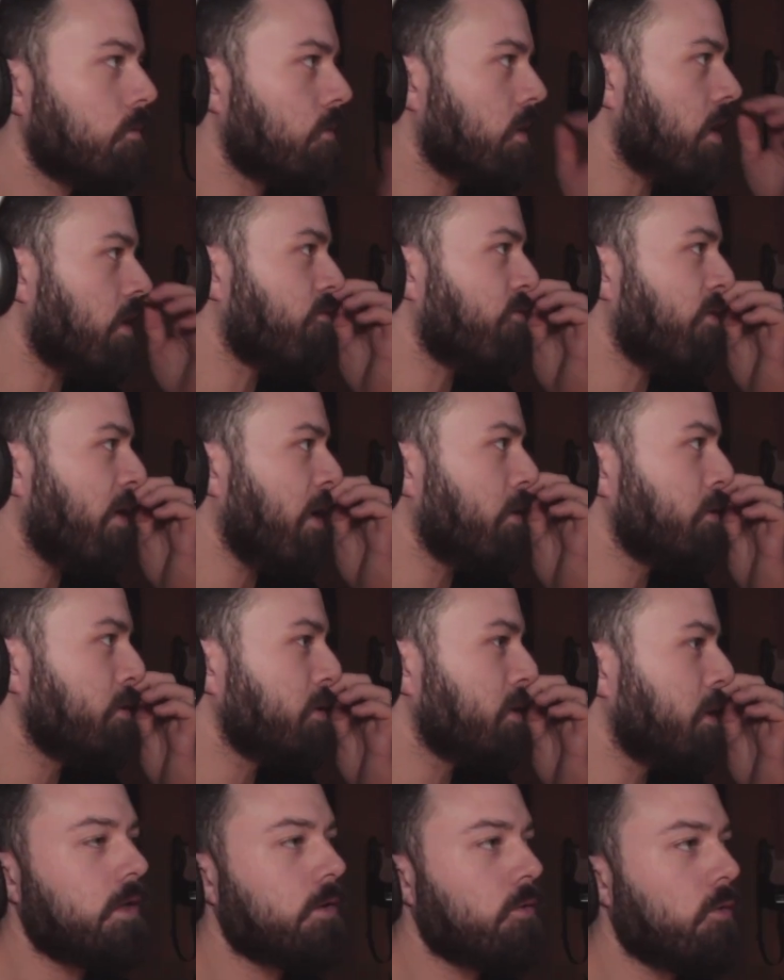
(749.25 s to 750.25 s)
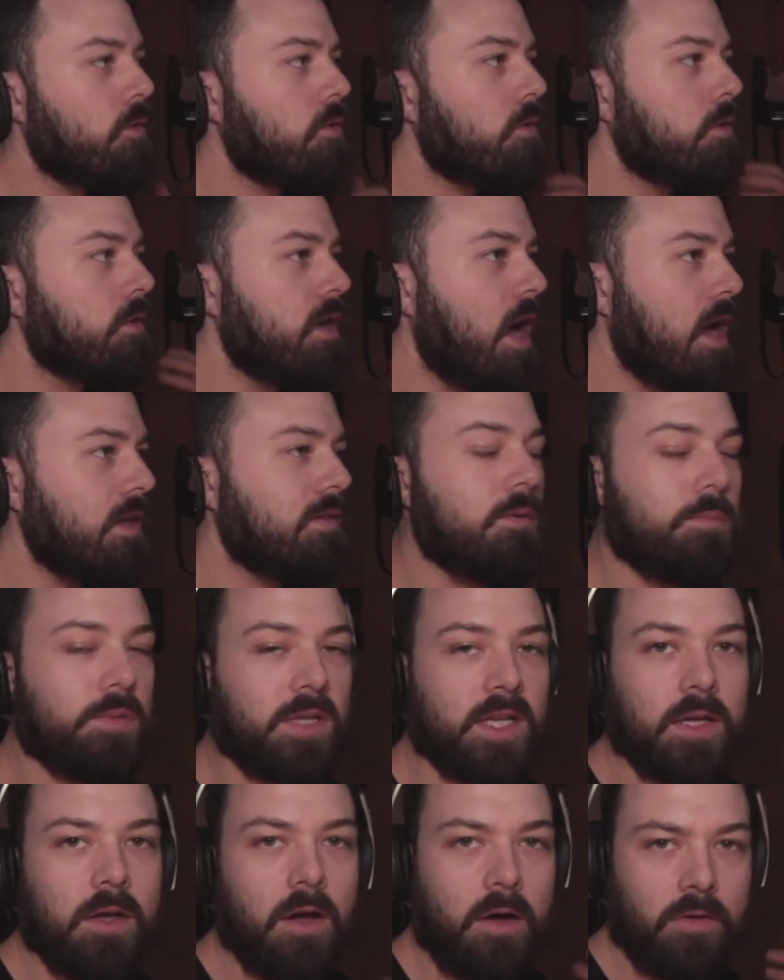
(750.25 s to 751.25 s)
What I found, in order not to
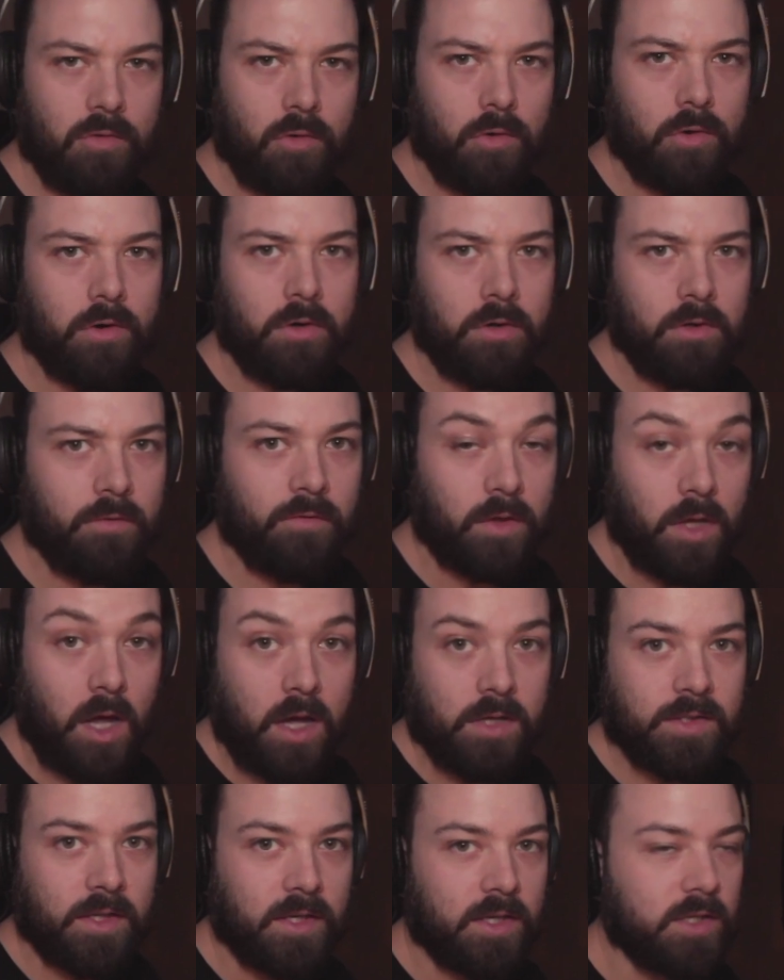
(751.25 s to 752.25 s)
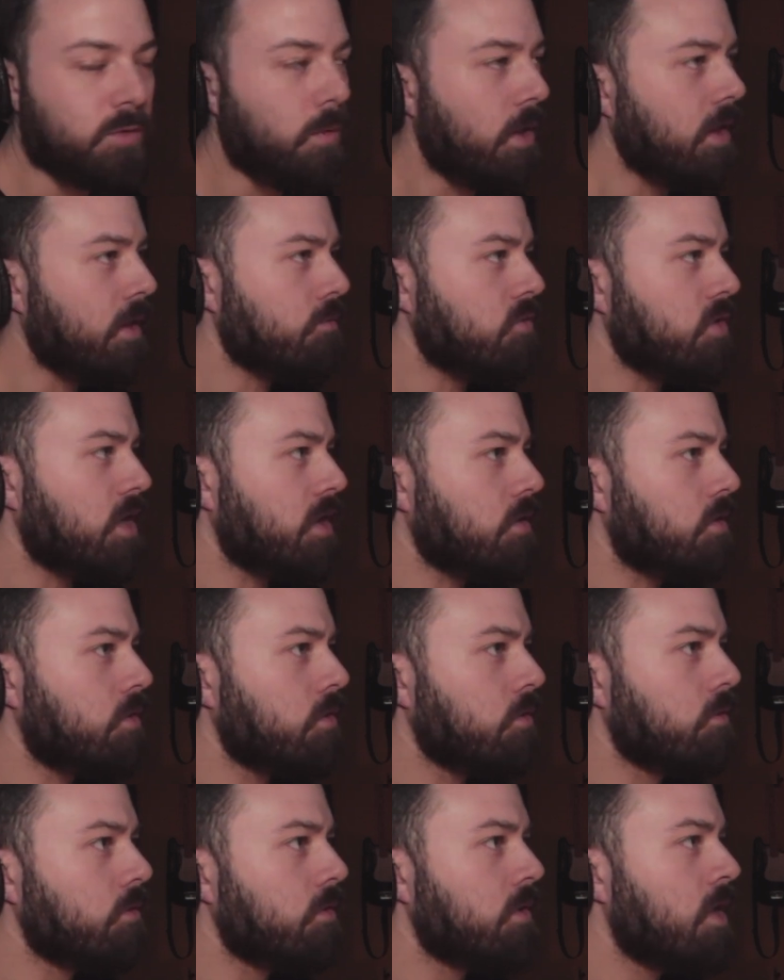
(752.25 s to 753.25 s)
play other velocities while I'm trying to
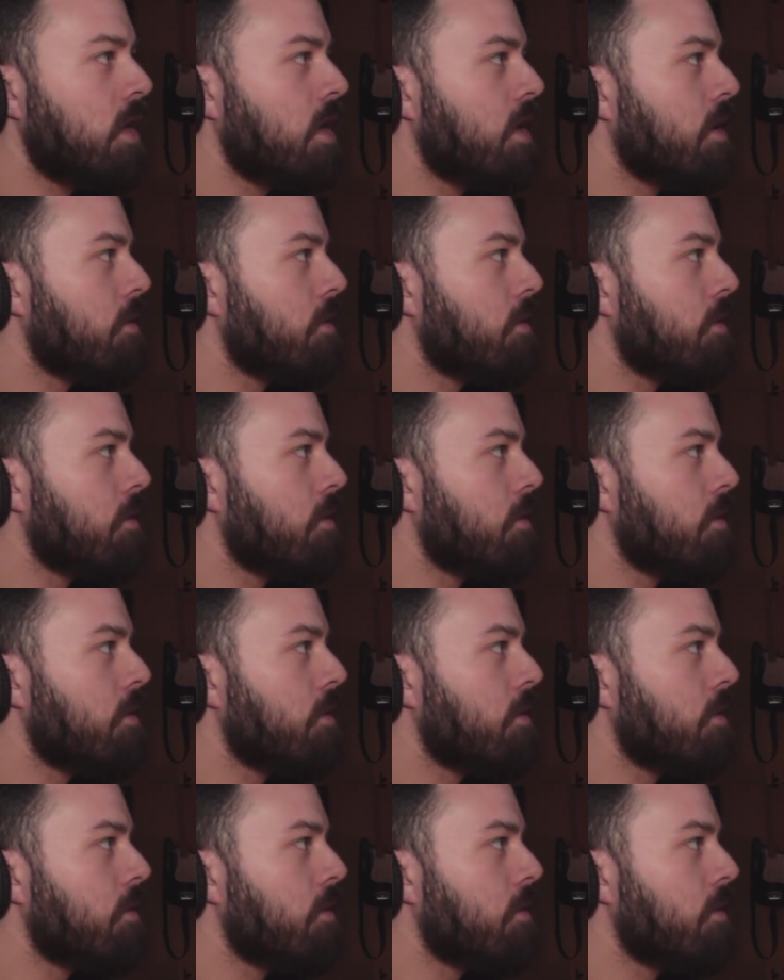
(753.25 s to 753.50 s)
tune,